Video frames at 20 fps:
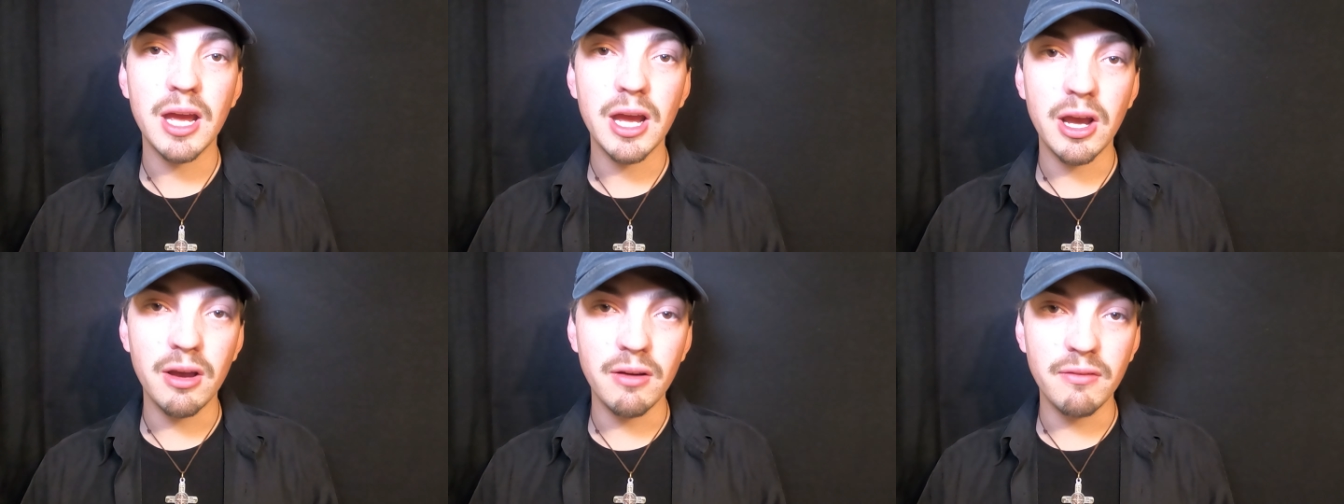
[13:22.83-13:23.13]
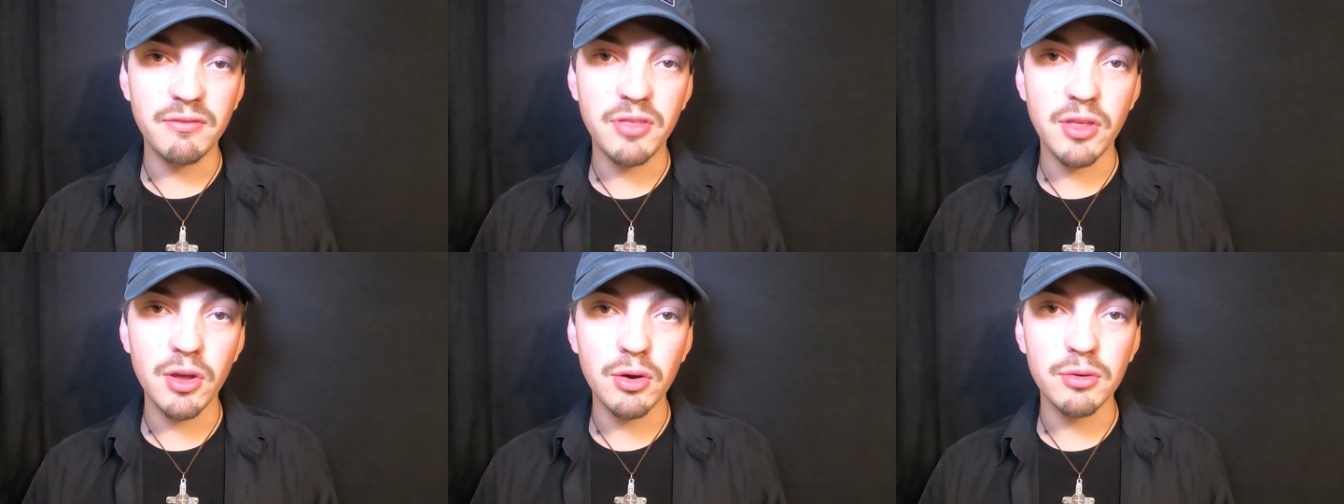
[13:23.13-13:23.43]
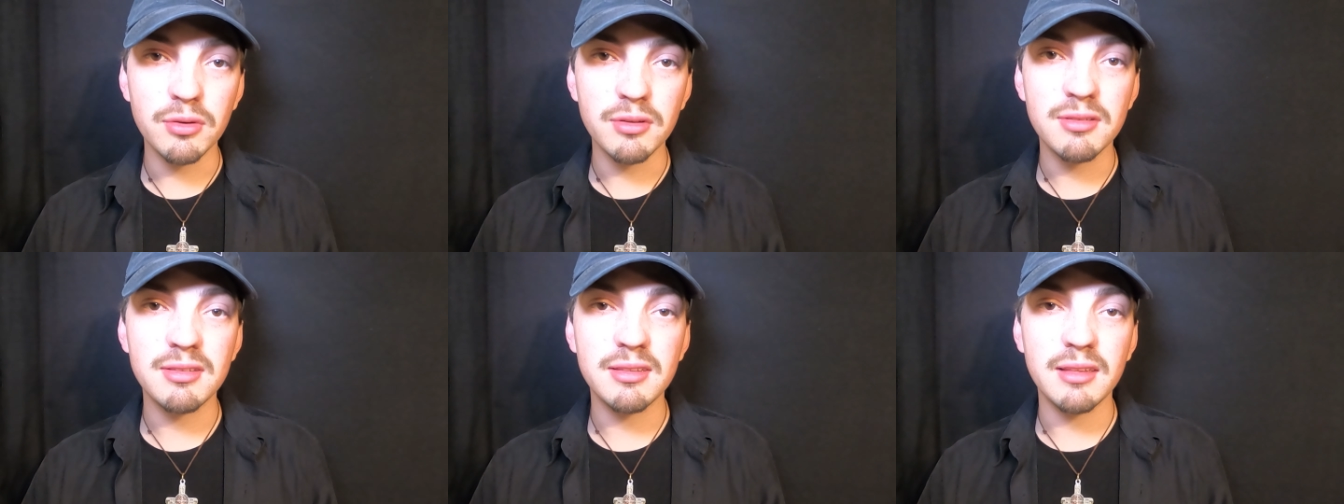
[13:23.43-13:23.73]
of
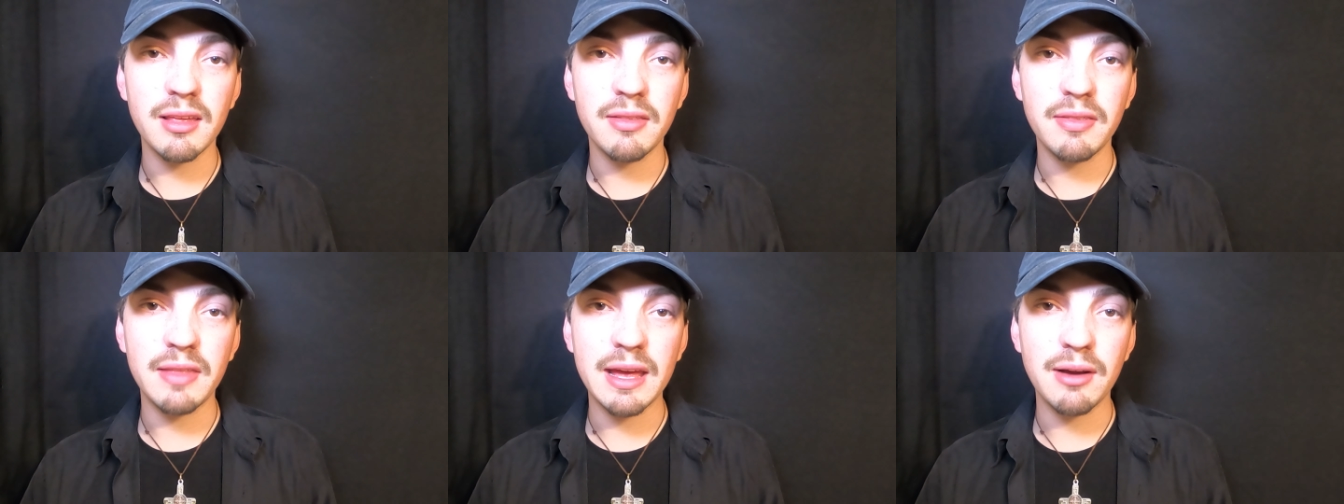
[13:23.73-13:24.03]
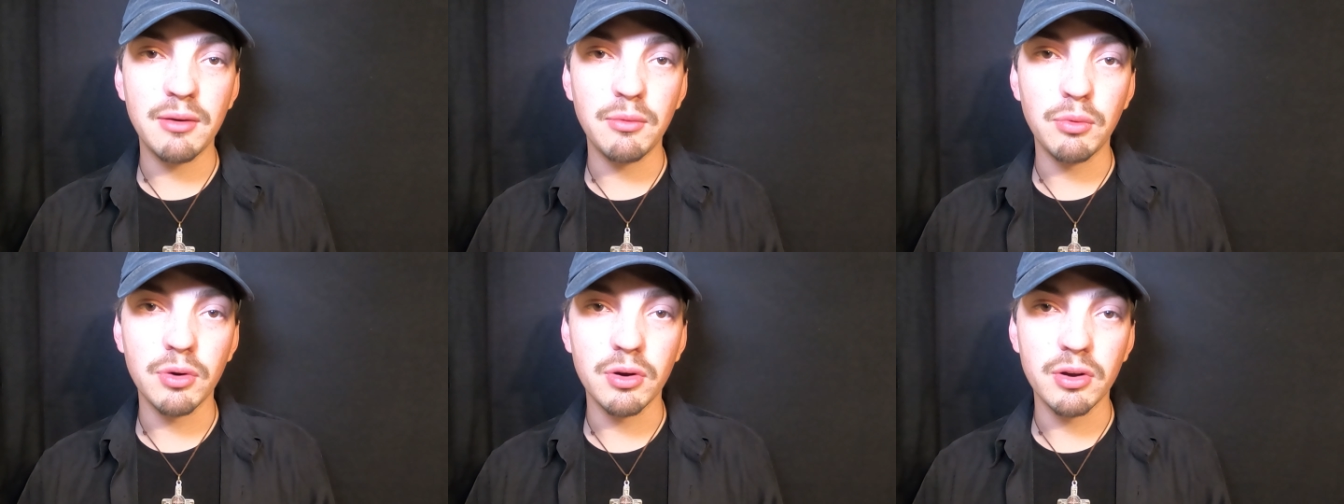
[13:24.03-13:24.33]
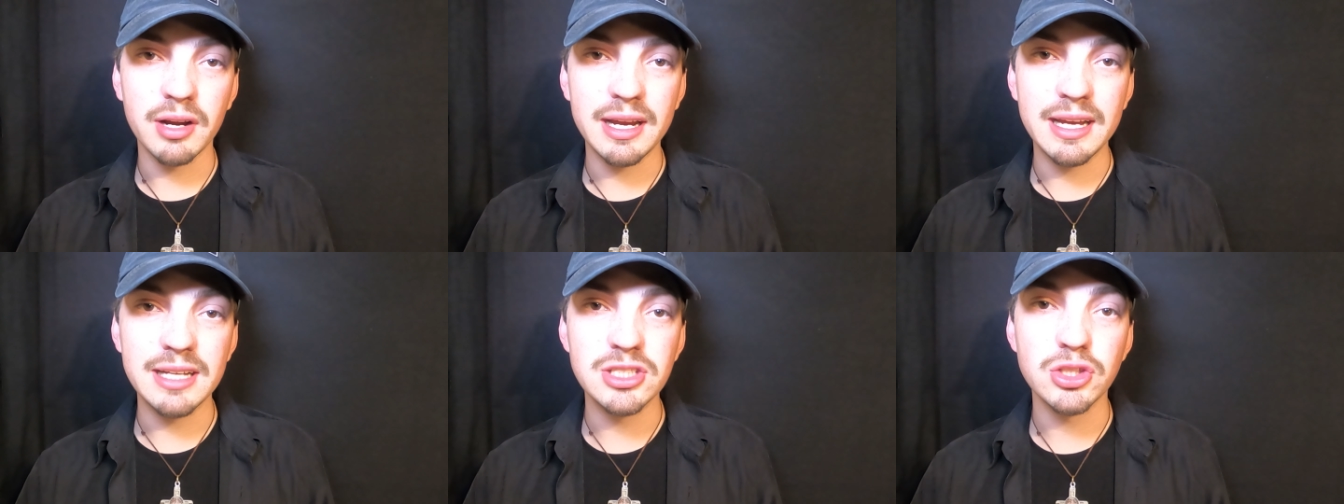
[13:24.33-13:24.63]
those that
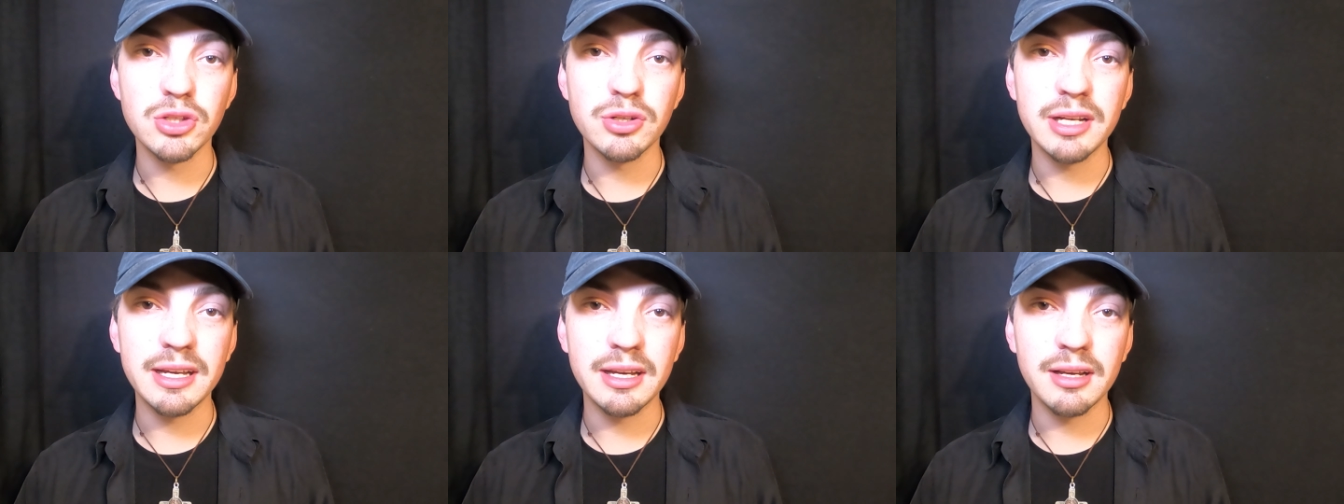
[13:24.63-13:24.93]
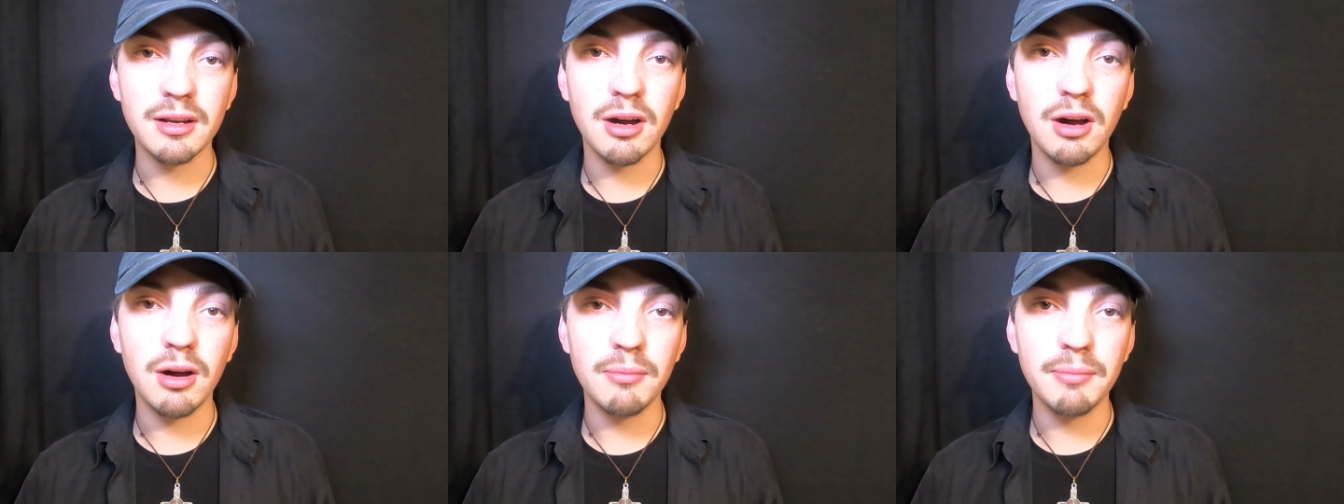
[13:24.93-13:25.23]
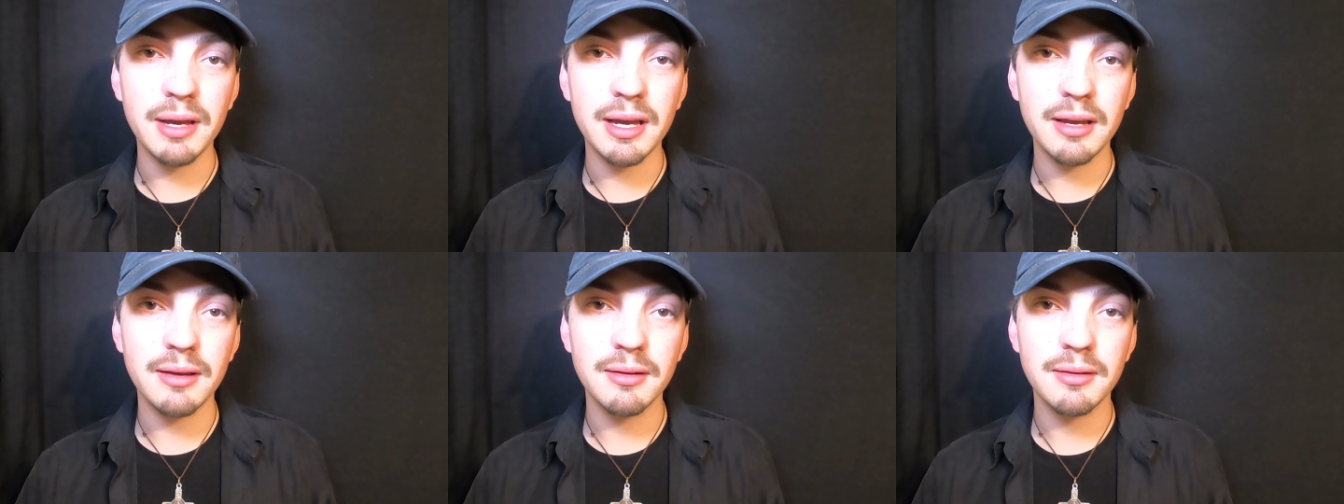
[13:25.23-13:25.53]
were injured in
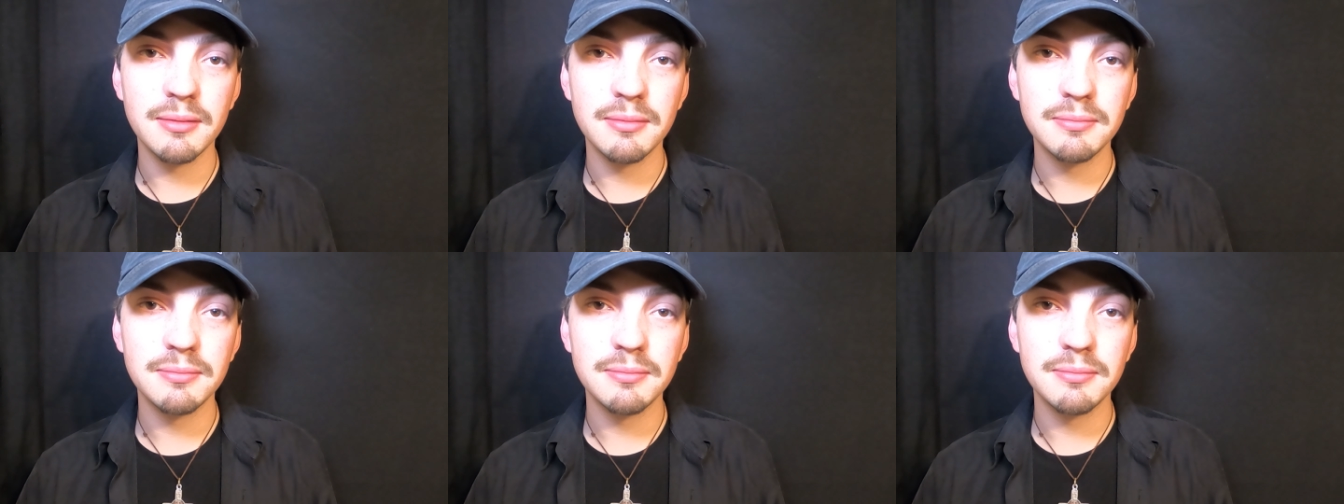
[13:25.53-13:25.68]
combat.